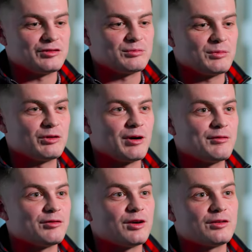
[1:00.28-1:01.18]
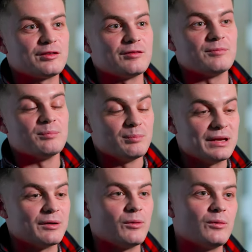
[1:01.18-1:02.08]
is great for us to
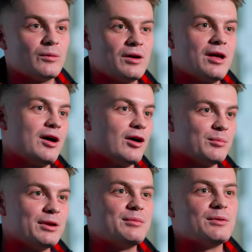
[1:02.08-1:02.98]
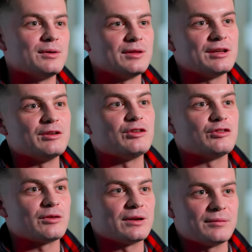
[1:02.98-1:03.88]
meet all other people in the
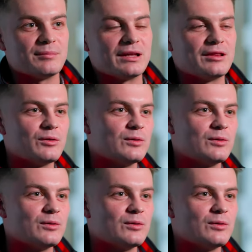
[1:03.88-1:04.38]
industry, meet the